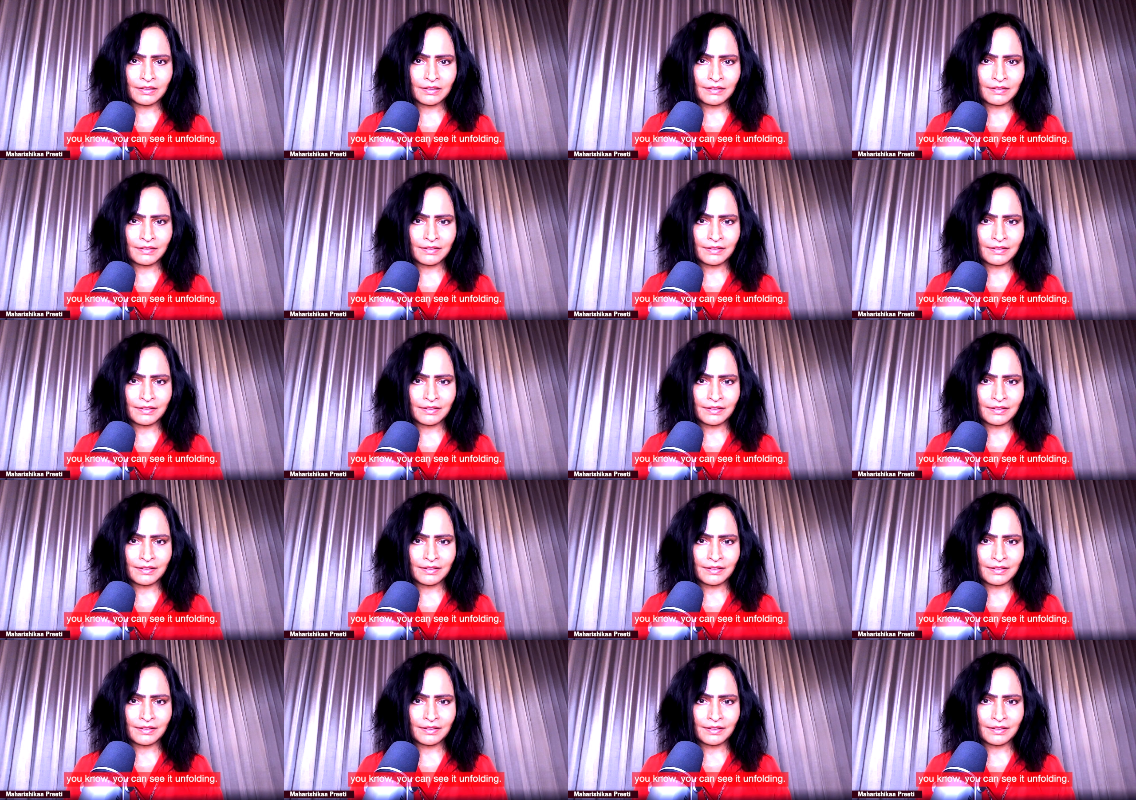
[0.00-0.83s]

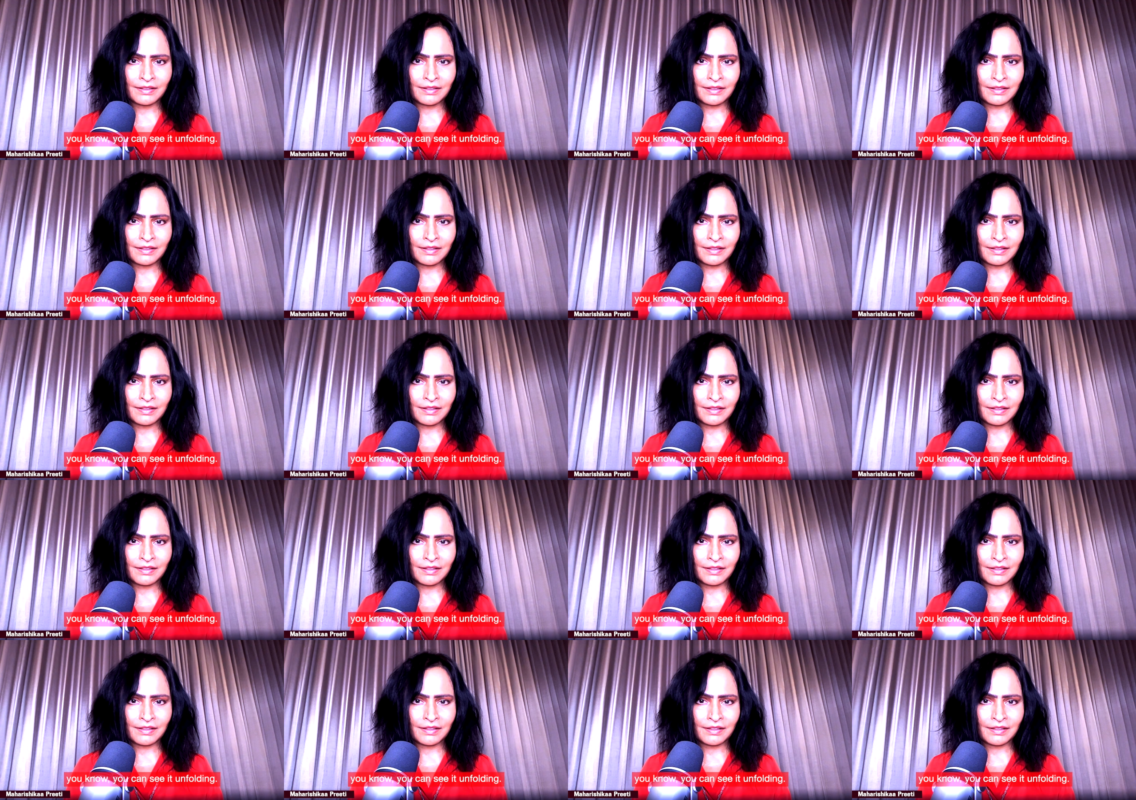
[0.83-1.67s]

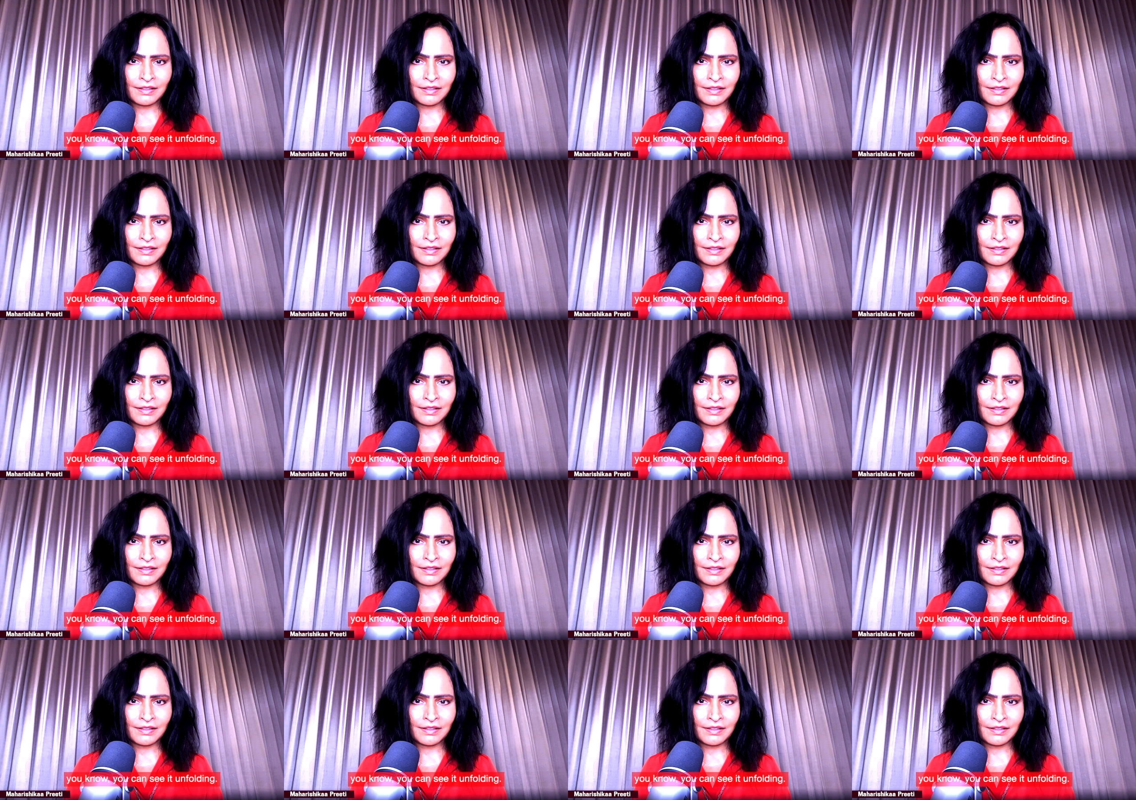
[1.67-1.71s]
Nothing is said.